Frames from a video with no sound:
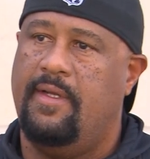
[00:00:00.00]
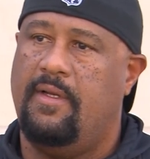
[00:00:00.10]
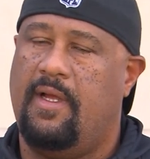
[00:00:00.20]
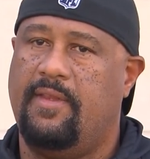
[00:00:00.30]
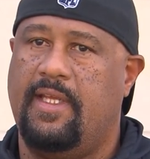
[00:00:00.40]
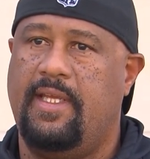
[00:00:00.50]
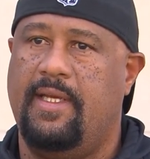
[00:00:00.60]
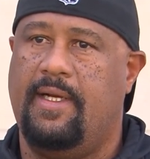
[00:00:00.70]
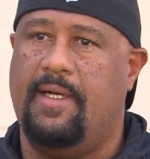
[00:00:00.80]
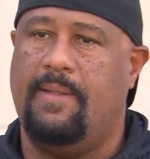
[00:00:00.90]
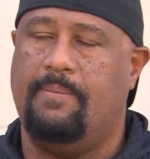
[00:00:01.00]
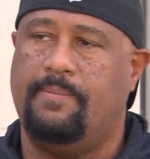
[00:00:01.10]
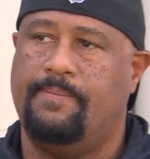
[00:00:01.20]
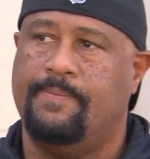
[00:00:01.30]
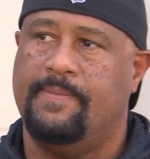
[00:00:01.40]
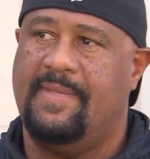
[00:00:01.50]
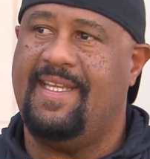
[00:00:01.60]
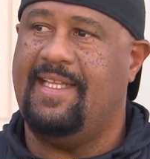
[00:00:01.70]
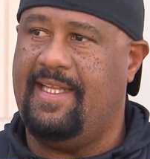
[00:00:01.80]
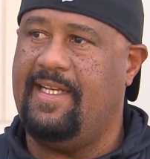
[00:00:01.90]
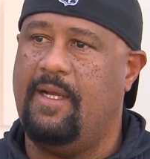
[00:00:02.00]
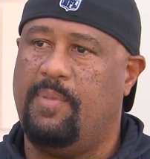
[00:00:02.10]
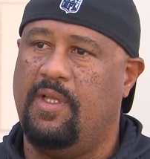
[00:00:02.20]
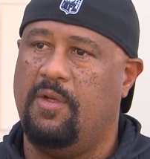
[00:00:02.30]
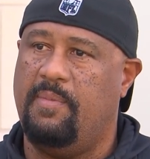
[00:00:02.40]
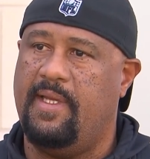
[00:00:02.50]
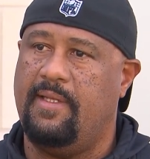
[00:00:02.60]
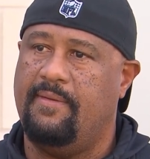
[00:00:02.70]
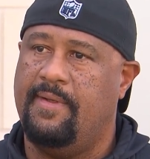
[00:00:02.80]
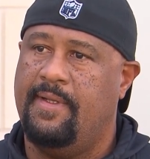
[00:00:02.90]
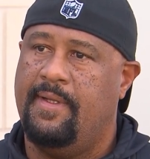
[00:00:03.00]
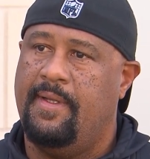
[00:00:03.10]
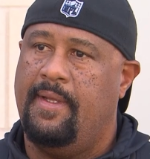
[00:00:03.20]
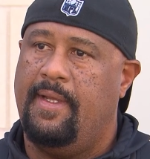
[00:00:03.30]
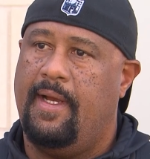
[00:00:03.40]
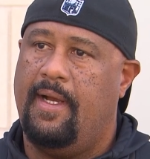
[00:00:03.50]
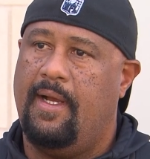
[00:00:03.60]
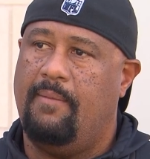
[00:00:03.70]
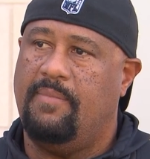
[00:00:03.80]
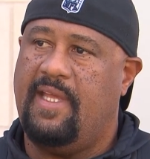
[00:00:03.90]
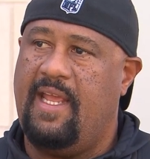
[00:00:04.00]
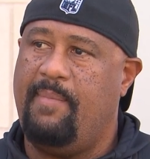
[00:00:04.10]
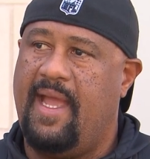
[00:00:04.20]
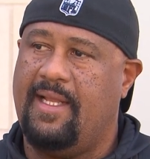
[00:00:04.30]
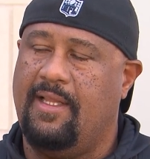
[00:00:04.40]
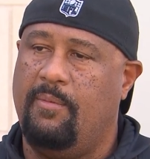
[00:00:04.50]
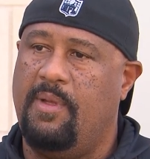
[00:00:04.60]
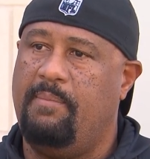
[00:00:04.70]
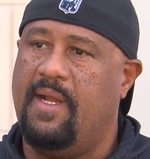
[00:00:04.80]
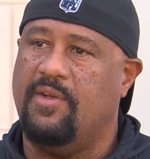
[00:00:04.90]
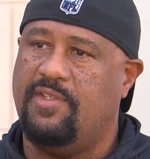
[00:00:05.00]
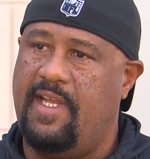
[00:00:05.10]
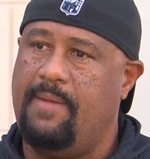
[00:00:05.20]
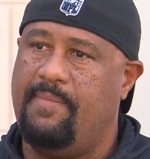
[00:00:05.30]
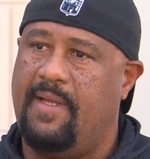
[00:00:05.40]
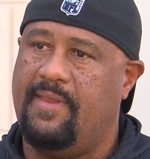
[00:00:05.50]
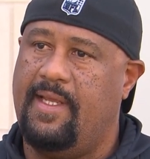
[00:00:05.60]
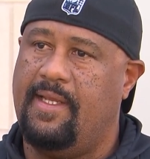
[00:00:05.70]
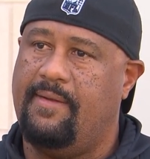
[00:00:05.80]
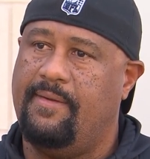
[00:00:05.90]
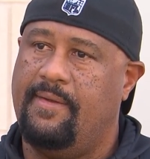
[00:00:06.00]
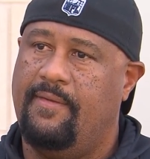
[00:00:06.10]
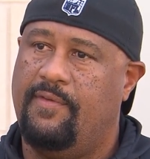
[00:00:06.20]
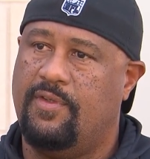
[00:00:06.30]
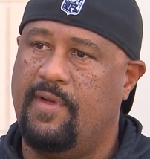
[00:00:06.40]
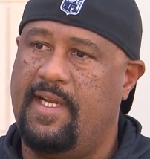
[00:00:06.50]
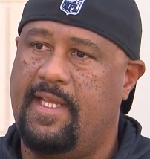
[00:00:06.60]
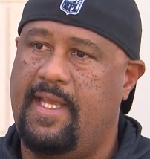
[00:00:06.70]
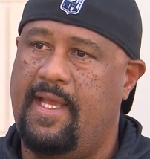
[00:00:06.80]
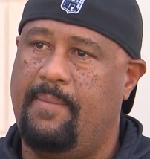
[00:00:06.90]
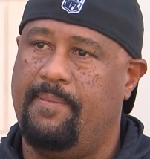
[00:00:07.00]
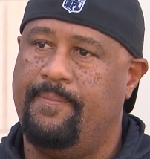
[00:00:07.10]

You know, I think he, um, I think he leaned up a little bit, um, came back in a little bit better shape, I think, for training camp,